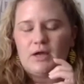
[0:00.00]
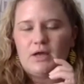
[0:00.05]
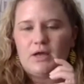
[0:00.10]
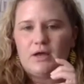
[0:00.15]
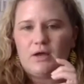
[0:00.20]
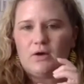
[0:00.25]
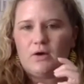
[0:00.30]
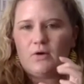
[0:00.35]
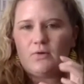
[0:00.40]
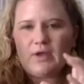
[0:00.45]

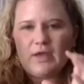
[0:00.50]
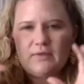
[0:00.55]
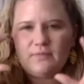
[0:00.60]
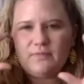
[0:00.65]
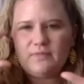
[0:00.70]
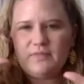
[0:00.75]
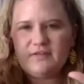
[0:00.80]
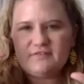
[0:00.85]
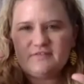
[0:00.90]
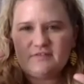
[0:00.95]
okay,
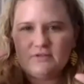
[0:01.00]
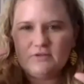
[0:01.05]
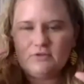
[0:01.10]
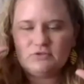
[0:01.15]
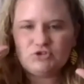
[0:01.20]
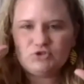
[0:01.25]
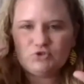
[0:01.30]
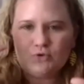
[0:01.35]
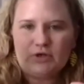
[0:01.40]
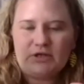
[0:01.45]
this little
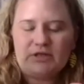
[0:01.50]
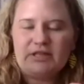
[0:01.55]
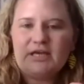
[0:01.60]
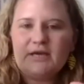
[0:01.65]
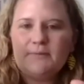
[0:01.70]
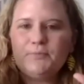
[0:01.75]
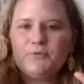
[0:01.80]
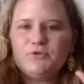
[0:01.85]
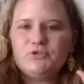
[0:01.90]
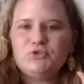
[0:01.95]
short clip,
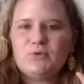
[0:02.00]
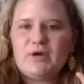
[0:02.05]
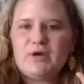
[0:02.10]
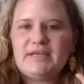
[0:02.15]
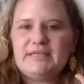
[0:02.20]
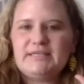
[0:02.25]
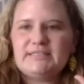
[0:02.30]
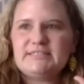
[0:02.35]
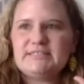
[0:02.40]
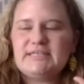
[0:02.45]
or do I
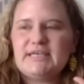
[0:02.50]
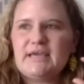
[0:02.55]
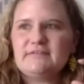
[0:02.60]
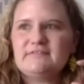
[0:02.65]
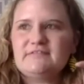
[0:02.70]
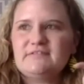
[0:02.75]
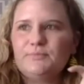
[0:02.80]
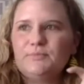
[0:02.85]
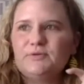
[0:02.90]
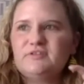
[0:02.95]
need to get
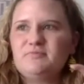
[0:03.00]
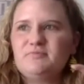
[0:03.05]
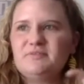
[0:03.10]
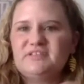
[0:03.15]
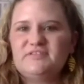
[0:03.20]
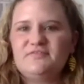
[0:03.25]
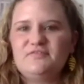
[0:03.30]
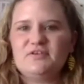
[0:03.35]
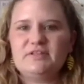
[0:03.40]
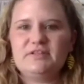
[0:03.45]
someone
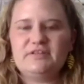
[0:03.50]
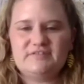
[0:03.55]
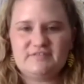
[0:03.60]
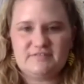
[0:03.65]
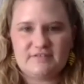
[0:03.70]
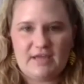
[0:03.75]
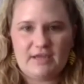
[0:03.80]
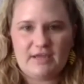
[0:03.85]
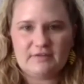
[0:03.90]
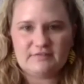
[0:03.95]
specifically
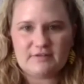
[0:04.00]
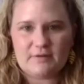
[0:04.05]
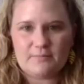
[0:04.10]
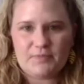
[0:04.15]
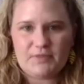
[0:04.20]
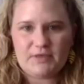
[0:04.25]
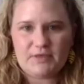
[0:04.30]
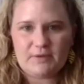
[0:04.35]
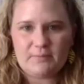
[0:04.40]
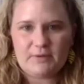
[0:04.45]
saying
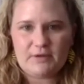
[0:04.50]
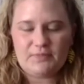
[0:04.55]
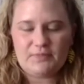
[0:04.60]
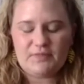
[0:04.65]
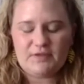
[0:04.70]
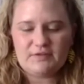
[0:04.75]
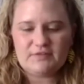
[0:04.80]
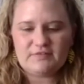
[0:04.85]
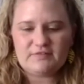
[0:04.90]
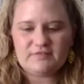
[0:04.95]
something about
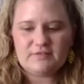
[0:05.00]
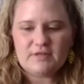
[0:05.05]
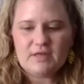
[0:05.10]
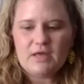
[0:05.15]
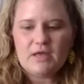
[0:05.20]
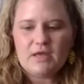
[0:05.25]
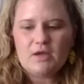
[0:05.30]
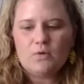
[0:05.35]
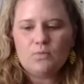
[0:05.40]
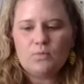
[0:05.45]
this?
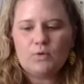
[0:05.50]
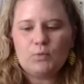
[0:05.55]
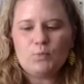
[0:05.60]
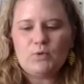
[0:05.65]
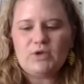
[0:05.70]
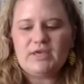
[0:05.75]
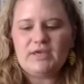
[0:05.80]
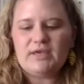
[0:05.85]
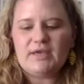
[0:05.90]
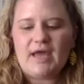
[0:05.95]
When
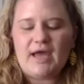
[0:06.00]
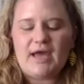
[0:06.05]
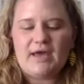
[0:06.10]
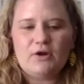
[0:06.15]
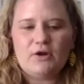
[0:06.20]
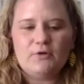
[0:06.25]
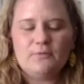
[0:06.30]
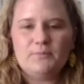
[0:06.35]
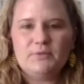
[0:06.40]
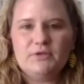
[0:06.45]
we had
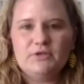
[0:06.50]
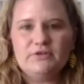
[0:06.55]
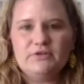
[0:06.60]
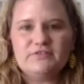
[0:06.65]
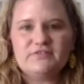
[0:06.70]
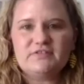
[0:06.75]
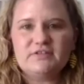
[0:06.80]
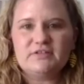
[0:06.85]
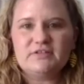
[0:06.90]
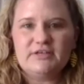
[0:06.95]
our meals
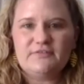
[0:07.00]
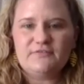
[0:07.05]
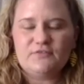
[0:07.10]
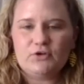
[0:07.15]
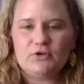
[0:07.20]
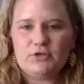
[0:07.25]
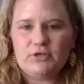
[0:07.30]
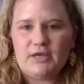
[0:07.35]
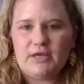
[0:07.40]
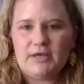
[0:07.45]

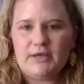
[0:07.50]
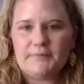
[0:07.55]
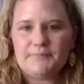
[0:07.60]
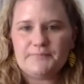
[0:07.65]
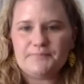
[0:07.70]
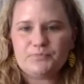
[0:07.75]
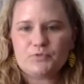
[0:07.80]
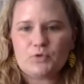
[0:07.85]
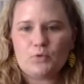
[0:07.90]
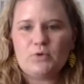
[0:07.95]
delivered,
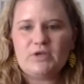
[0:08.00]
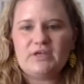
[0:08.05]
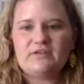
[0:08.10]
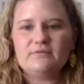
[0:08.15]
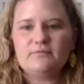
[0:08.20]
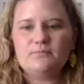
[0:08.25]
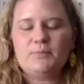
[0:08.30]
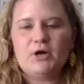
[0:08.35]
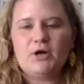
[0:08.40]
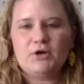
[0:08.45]
we
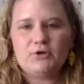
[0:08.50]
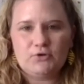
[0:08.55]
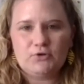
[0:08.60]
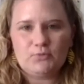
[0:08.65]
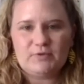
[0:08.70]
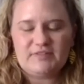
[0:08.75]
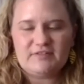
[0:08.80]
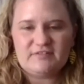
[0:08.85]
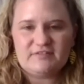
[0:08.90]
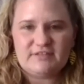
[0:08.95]
partnered
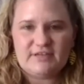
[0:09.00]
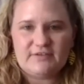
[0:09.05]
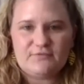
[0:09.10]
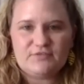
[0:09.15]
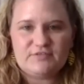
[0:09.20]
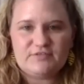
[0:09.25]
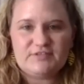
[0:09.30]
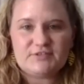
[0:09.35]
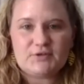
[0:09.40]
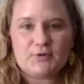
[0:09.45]
with the San
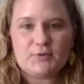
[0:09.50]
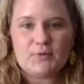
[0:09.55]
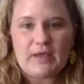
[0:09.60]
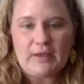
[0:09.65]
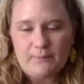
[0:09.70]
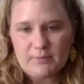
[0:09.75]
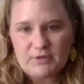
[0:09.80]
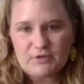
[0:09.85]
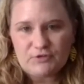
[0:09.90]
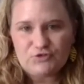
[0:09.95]
Francisco Night
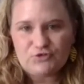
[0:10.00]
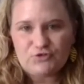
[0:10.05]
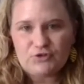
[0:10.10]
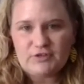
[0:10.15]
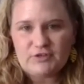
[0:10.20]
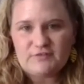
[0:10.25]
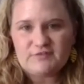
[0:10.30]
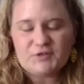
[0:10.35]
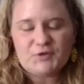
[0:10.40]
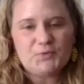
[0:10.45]
Ministry.
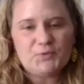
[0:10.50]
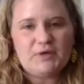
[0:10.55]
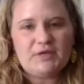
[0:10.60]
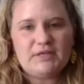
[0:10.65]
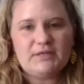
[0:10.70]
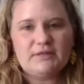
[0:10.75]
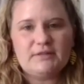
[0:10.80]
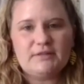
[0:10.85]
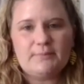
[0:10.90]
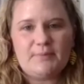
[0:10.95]
So
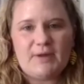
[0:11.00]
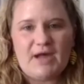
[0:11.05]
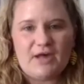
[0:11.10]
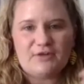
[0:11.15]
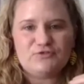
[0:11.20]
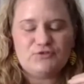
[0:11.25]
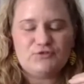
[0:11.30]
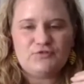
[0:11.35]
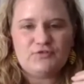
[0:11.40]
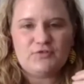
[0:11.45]
when the
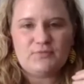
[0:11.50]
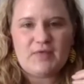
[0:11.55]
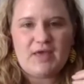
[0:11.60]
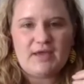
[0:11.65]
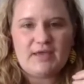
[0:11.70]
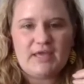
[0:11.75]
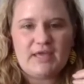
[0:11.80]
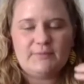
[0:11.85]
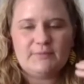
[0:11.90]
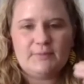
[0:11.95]
pastor from that
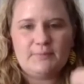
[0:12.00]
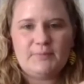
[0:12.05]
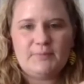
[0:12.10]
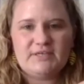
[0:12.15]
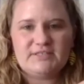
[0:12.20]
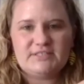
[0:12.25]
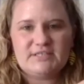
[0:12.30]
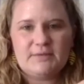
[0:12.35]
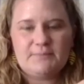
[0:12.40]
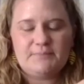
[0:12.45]
came and
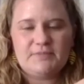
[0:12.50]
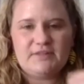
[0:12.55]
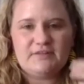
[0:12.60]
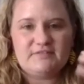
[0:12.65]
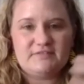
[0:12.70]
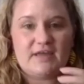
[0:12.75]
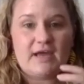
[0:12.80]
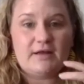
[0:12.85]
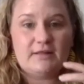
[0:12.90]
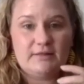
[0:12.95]
picked up the
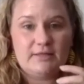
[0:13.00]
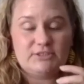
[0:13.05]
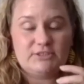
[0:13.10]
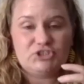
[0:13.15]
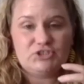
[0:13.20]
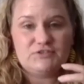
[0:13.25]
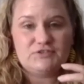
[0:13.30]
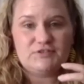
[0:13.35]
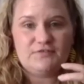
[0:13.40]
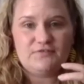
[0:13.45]
sack
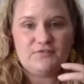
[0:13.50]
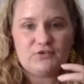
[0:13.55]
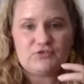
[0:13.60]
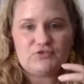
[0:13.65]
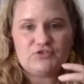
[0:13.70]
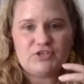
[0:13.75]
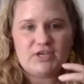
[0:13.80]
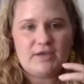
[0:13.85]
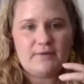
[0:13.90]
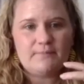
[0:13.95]
lunches the first
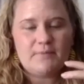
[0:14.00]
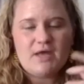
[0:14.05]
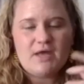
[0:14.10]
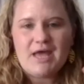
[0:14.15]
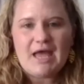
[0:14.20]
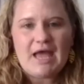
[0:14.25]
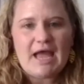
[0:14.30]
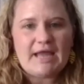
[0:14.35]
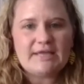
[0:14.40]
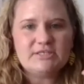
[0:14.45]
time,
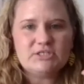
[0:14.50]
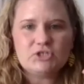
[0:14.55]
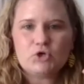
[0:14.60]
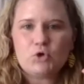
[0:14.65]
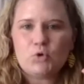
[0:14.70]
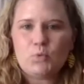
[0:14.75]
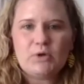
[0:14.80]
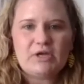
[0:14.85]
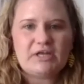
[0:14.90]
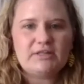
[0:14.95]
I did a
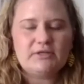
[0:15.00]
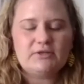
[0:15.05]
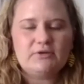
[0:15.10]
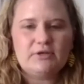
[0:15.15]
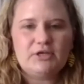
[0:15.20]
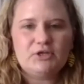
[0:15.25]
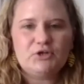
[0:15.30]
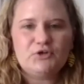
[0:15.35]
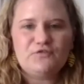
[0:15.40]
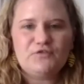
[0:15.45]
quick little
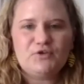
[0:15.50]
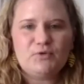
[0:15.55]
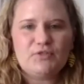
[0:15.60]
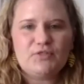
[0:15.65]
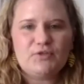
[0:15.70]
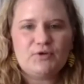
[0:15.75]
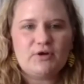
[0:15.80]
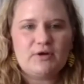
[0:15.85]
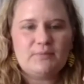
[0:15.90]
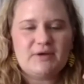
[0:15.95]
interview with
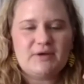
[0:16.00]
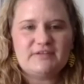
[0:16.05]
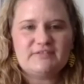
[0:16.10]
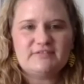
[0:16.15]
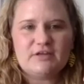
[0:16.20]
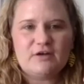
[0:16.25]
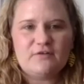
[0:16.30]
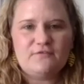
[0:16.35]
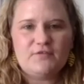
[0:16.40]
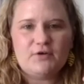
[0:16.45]
her on my
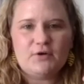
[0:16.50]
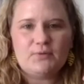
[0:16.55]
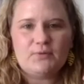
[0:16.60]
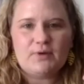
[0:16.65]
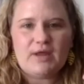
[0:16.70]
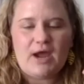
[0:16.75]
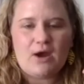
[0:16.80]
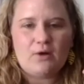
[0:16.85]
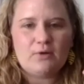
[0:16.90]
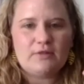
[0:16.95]
cell phone
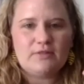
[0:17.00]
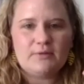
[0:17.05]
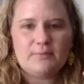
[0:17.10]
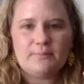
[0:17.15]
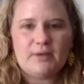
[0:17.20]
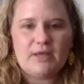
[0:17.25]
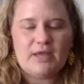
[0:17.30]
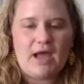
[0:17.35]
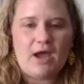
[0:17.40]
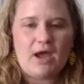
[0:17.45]
out
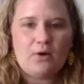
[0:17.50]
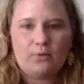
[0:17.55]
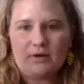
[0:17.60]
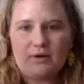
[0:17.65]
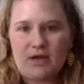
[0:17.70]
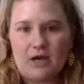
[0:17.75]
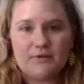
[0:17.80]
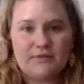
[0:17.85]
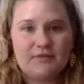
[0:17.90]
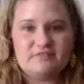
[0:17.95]

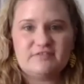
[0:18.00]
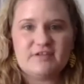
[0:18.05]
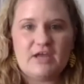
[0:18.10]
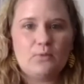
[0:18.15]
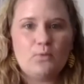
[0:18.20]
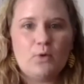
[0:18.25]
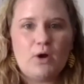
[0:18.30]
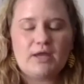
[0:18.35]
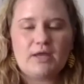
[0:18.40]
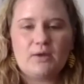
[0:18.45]
on the
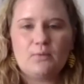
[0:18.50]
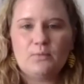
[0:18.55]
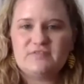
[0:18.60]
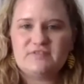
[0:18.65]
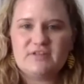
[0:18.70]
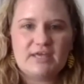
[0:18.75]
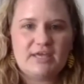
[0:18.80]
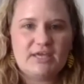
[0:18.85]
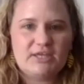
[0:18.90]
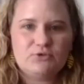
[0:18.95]
sidewalk, and was
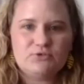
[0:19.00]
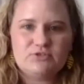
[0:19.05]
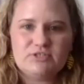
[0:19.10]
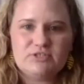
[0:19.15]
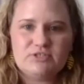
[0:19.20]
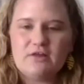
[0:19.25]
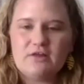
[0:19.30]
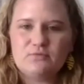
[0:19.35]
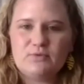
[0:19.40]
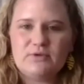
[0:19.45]
like, can you
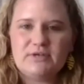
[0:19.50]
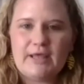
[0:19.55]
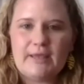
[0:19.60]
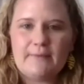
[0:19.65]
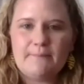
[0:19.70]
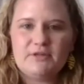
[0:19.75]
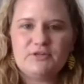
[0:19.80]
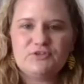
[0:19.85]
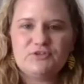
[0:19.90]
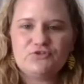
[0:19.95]
tell us what Night
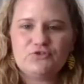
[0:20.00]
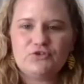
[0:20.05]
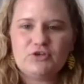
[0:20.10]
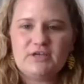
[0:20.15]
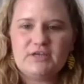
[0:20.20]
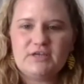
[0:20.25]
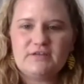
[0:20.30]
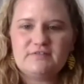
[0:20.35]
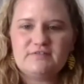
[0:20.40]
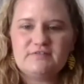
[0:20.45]
Ministry
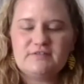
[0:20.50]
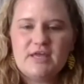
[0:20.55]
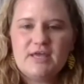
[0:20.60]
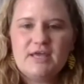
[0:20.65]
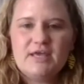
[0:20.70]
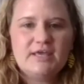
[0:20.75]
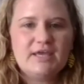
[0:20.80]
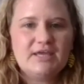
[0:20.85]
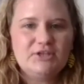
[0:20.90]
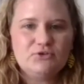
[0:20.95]
is?
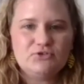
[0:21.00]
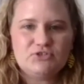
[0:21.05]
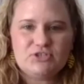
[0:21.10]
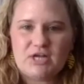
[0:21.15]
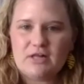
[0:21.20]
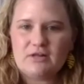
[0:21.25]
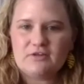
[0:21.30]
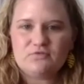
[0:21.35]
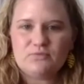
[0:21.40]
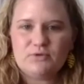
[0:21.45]
Can you tell
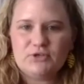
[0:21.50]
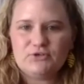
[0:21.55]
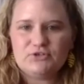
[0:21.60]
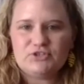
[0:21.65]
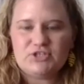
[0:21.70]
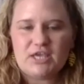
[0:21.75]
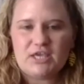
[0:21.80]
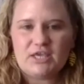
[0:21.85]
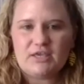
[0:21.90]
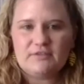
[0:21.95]
us where you're
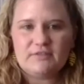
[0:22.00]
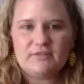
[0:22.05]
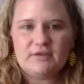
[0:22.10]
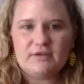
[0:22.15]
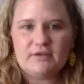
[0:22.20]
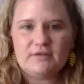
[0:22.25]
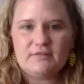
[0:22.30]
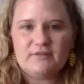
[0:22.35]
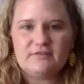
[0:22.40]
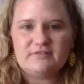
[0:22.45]
taking
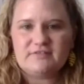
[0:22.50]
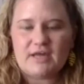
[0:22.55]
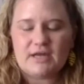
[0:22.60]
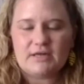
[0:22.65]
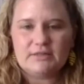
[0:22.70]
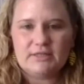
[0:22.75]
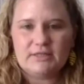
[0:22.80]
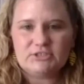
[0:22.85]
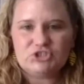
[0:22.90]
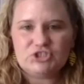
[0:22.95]
the sack
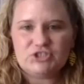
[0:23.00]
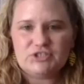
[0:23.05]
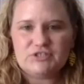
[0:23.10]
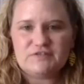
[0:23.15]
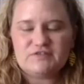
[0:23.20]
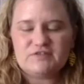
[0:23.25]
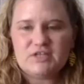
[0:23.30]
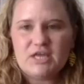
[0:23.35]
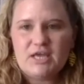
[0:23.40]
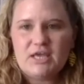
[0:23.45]

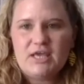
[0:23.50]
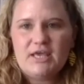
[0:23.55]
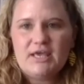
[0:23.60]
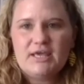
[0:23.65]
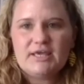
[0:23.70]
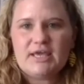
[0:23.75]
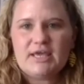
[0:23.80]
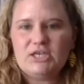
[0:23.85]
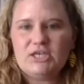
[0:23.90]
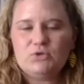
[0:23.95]
lunches?
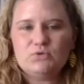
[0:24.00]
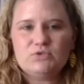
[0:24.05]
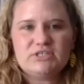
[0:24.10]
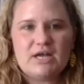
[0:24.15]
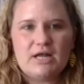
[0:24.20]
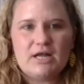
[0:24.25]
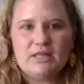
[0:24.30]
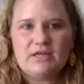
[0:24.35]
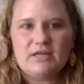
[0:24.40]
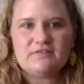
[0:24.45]
Can you
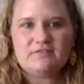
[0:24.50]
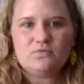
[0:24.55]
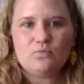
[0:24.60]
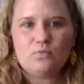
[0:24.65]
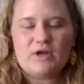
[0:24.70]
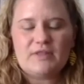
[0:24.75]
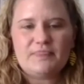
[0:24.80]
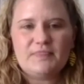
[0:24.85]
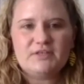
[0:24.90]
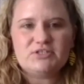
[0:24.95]
tell us
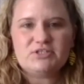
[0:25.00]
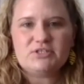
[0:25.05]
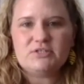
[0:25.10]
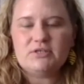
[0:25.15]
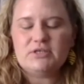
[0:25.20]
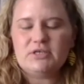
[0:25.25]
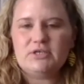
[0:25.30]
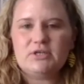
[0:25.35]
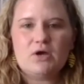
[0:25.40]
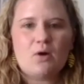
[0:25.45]
what
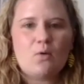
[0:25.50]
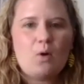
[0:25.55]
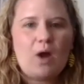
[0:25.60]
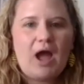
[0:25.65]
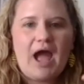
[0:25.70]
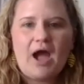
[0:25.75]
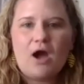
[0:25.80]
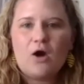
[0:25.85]
how